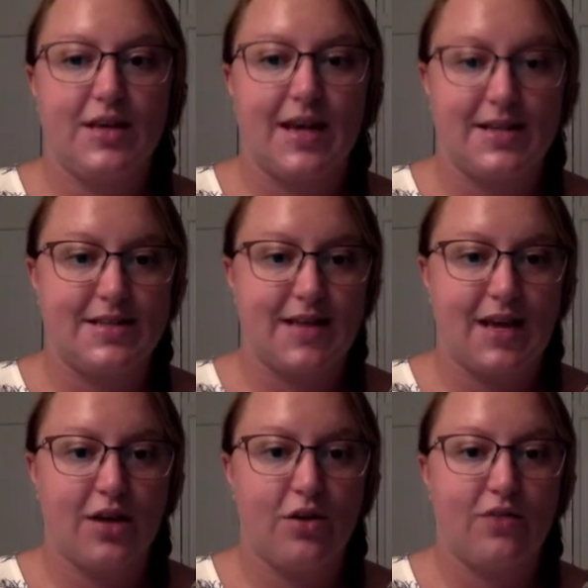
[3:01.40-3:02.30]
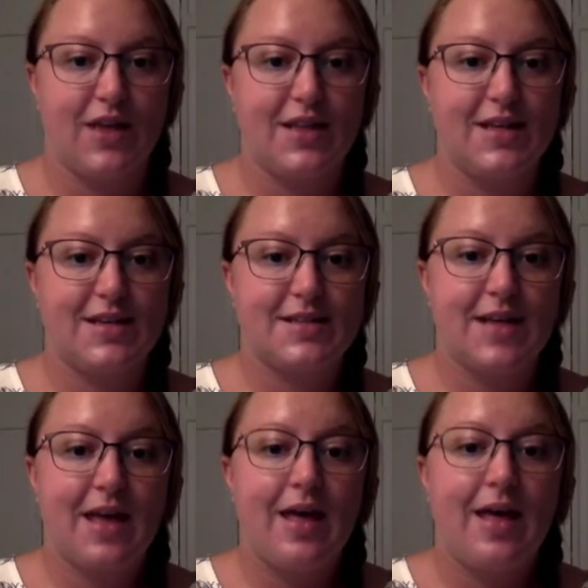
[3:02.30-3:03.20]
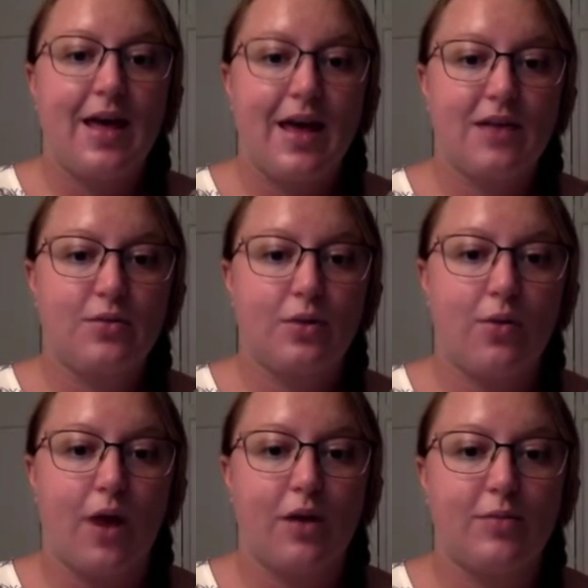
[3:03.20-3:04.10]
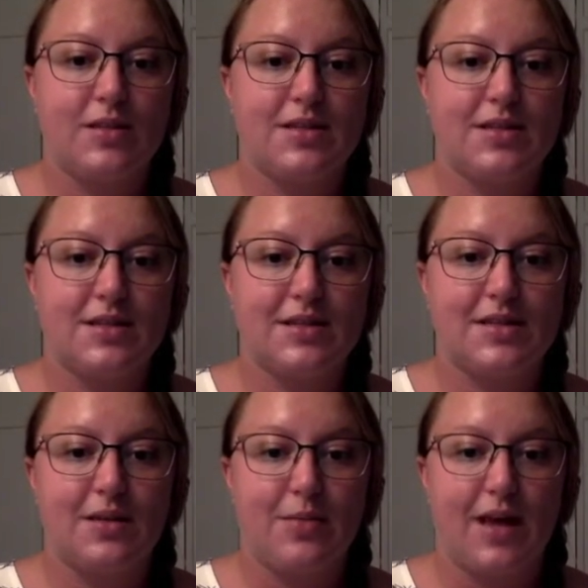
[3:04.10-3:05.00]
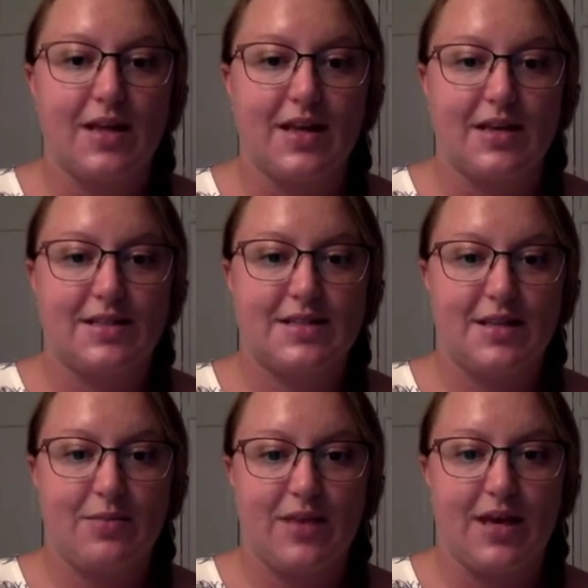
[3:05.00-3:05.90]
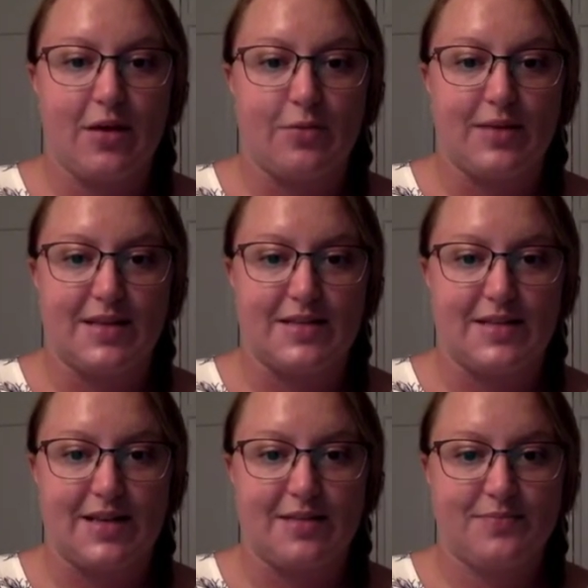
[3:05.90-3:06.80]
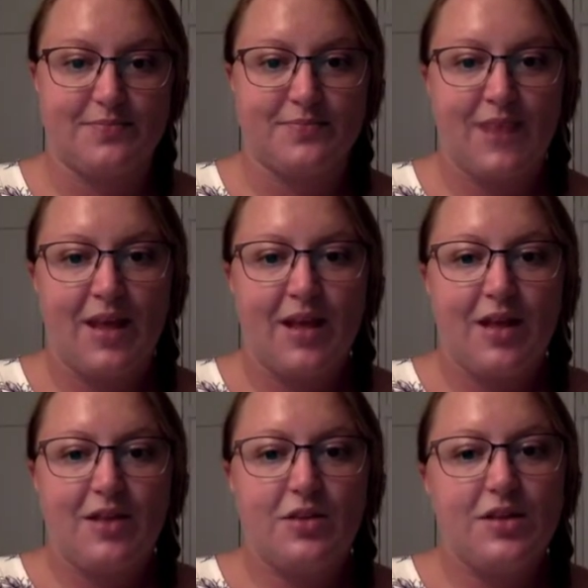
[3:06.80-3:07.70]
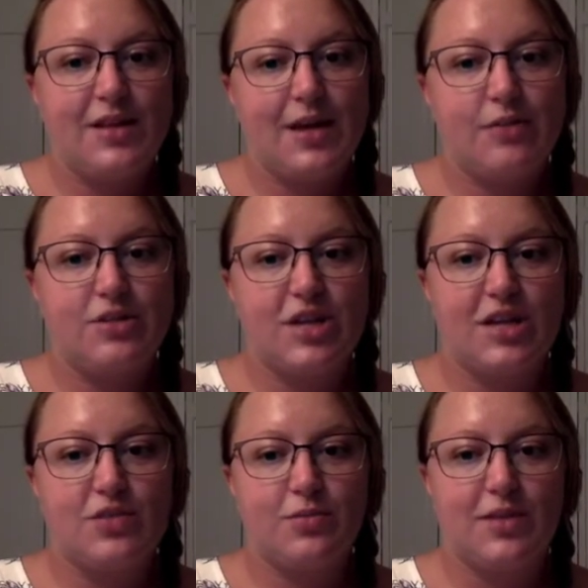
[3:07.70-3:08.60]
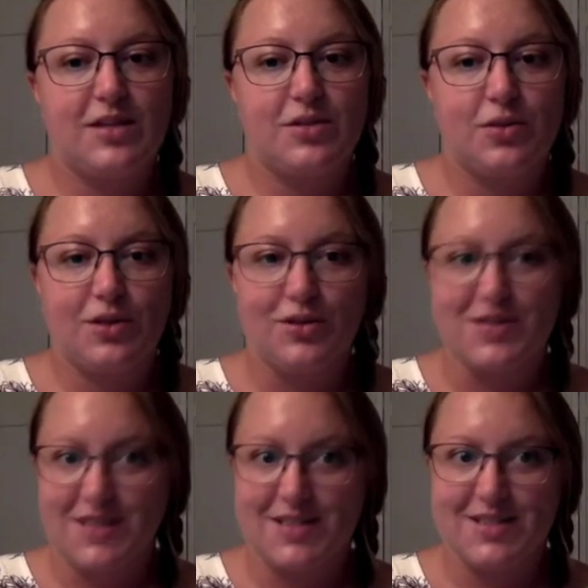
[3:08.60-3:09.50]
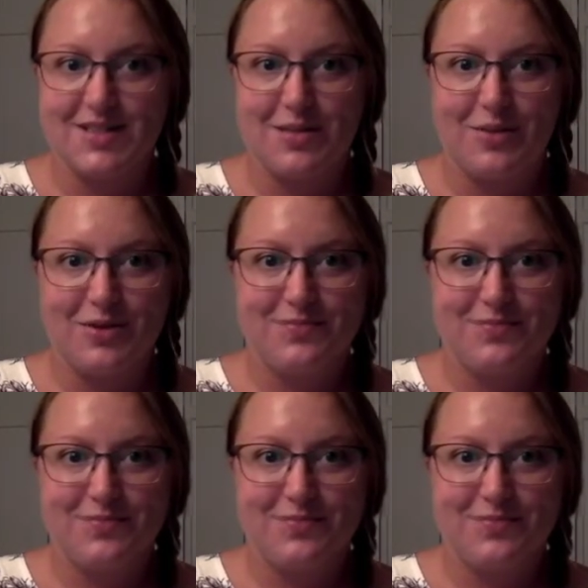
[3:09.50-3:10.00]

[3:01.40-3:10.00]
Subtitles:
ACA Code of Ethics and the requirements listed by the NCB-LPC. The only thing I would change would be to include his license number.